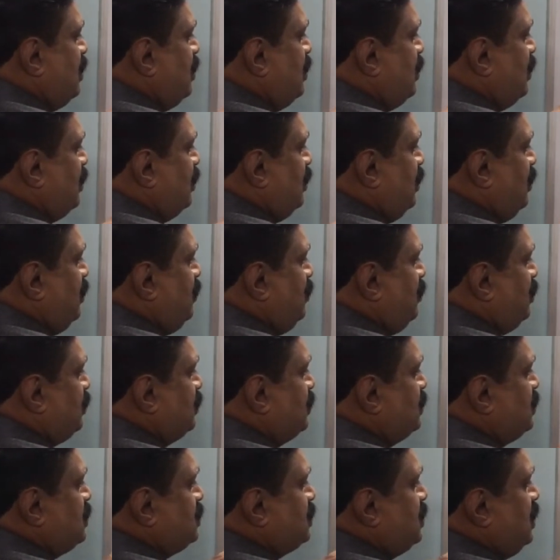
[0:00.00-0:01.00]
Now this
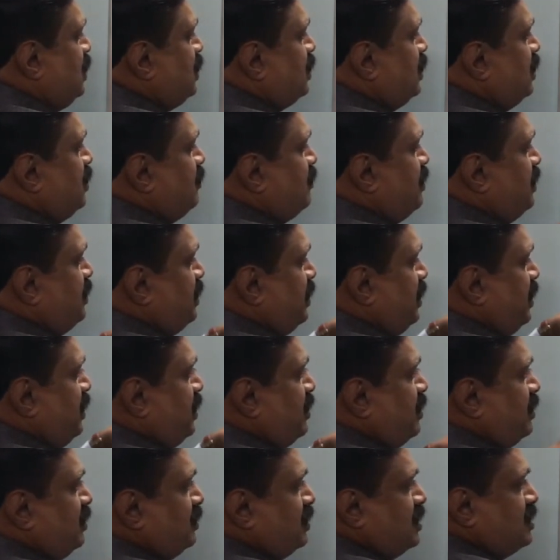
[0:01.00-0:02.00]
is the elevated,
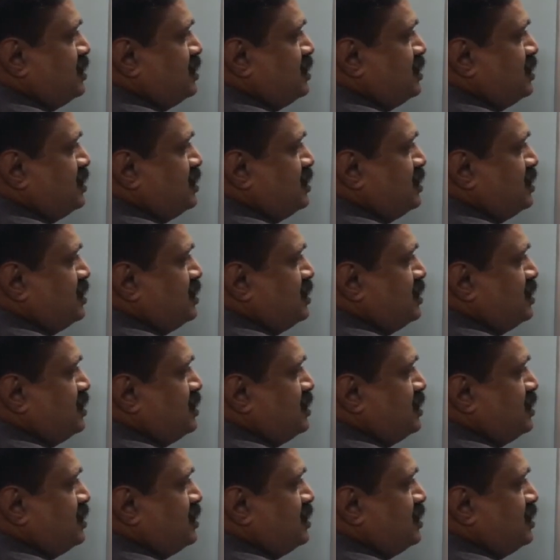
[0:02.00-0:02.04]
this